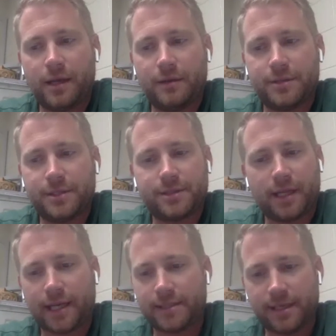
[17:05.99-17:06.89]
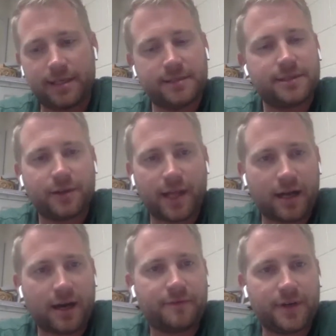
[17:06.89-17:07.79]
just like I said, instill that
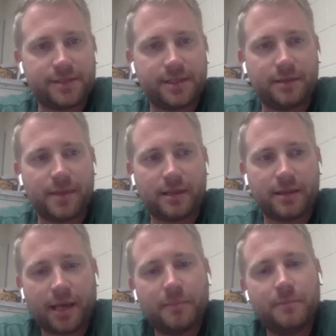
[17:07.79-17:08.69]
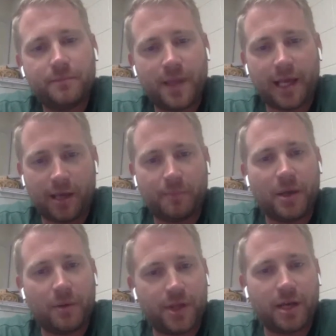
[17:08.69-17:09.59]
confidence, and then that they can
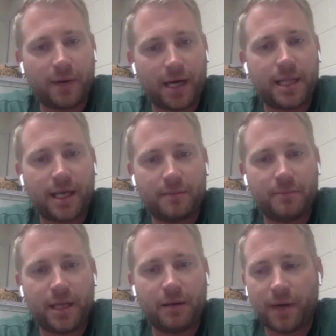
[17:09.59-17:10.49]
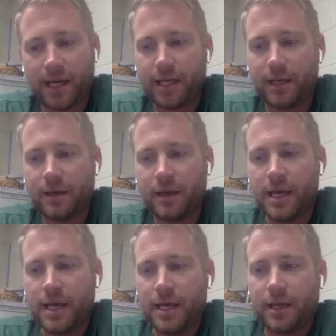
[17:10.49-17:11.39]
compete with anybody, they can beat anybody, and
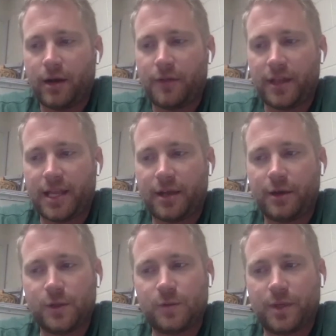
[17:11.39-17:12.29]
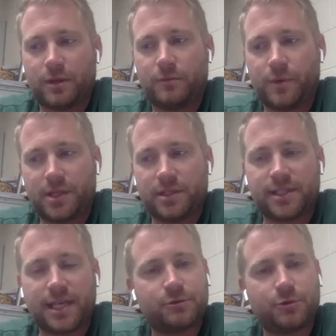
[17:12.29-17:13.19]
I think that goes with the
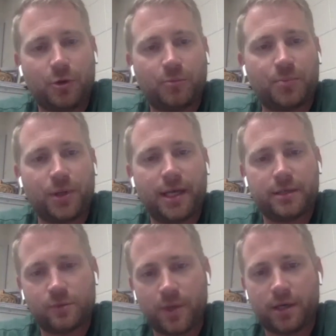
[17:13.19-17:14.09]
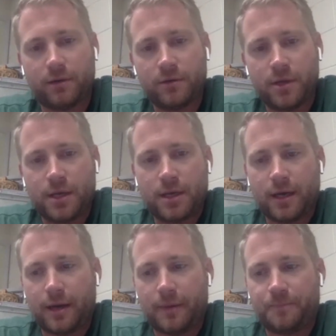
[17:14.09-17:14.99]
schedule you play as well.
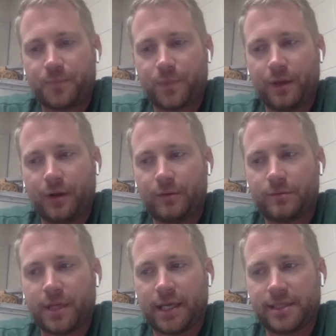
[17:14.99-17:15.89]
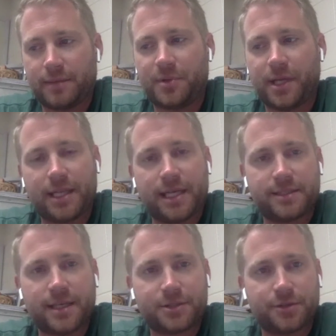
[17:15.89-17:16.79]
Like I said, playing in that
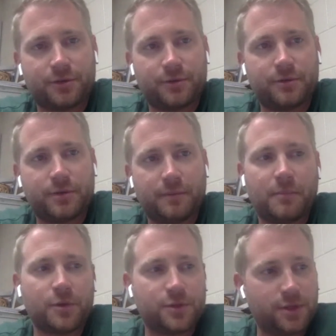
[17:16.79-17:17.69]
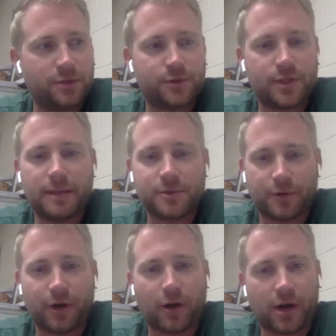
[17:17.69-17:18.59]
sectional, most of those teams
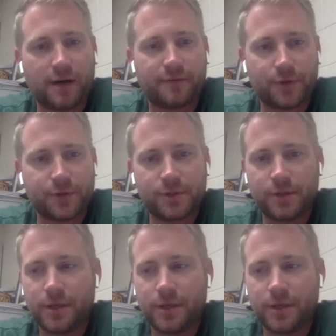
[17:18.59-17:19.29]
are in our conference.